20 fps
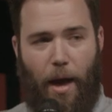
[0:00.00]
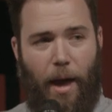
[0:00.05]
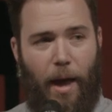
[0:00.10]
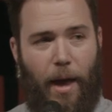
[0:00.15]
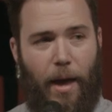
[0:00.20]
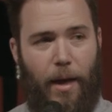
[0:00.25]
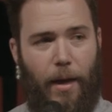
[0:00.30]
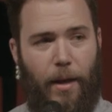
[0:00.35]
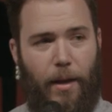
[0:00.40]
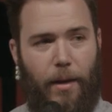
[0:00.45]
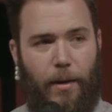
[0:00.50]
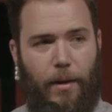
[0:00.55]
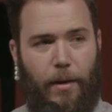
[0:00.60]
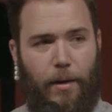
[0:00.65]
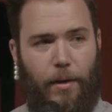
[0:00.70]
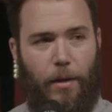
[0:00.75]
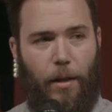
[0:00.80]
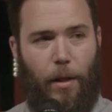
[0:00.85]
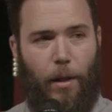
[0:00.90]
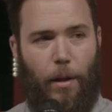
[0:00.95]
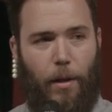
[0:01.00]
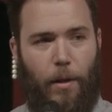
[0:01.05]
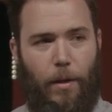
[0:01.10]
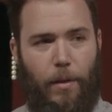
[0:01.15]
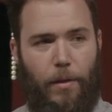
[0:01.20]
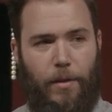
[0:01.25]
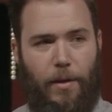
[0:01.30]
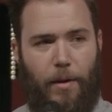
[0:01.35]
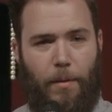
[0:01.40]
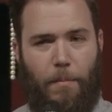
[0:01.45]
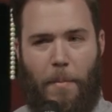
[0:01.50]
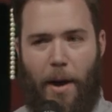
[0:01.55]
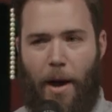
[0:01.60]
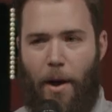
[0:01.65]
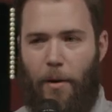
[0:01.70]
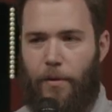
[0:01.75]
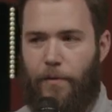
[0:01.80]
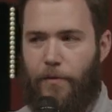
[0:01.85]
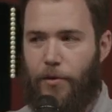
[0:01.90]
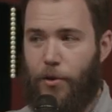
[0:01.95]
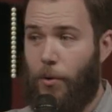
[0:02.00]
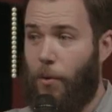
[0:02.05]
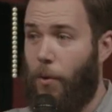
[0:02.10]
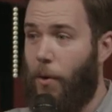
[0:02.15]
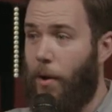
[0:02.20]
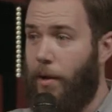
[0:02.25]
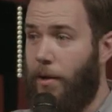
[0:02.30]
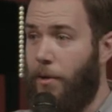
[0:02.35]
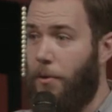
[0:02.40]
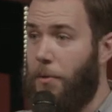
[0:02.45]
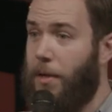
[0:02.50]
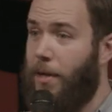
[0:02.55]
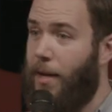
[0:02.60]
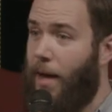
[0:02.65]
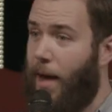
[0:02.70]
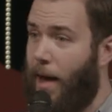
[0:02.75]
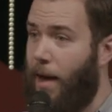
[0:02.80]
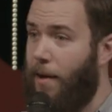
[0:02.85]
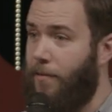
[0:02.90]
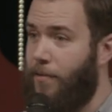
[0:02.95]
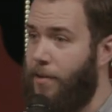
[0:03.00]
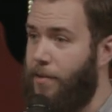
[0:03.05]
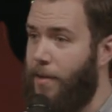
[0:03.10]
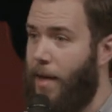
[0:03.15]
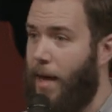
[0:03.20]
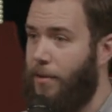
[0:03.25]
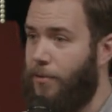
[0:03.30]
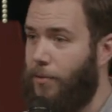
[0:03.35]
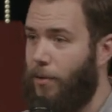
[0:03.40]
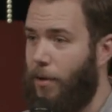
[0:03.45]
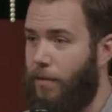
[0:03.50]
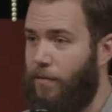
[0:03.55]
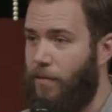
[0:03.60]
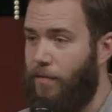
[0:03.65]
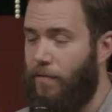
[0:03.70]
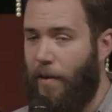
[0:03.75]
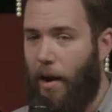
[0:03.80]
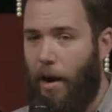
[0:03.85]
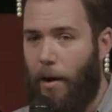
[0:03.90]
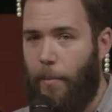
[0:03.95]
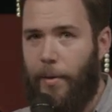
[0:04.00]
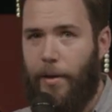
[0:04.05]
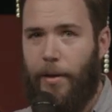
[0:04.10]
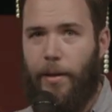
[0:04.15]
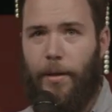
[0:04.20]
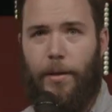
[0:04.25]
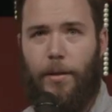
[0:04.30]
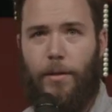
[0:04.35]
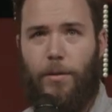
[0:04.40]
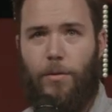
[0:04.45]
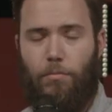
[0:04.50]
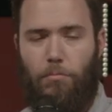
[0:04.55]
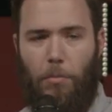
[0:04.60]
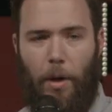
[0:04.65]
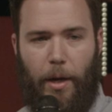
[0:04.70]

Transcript: And the amount of joy you can have in that sort of environment is,